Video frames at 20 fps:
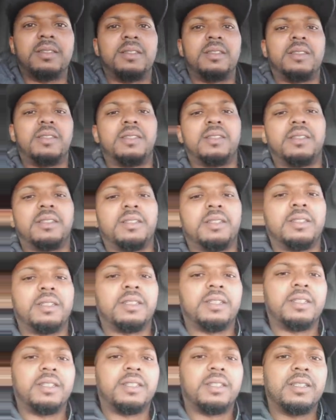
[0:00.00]

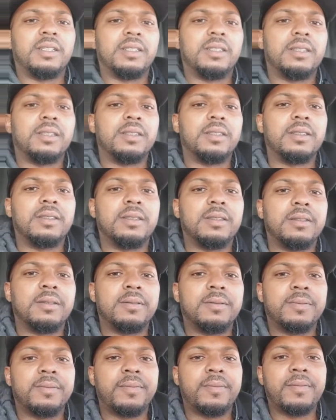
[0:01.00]

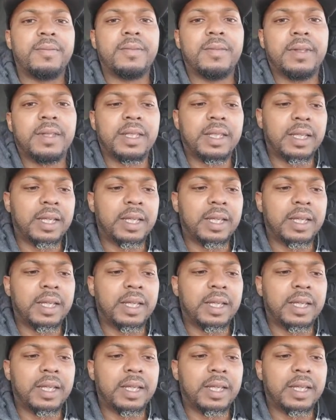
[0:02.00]
(silence)